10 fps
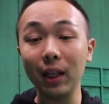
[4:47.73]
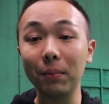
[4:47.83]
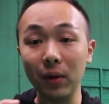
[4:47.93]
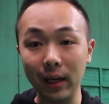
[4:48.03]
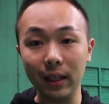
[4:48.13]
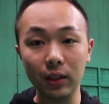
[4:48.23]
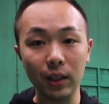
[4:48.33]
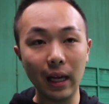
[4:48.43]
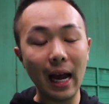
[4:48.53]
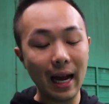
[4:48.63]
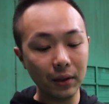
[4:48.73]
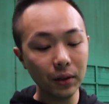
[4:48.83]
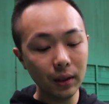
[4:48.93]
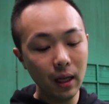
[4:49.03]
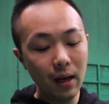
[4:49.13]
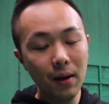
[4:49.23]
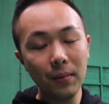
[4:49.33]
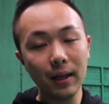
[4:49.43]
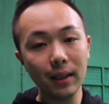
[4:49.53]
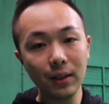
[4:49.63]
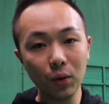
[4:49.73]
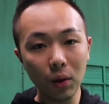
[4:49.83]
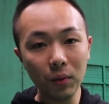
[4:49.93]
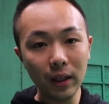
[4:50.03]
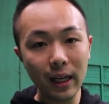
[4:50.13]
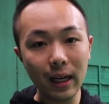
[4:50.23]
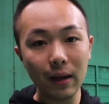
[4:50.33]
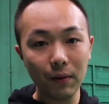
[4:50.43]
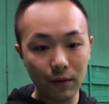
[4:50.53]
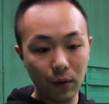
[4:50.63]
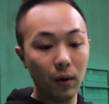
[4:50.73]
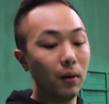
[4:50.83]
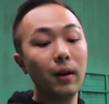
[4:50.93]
they put into the handle, because normally for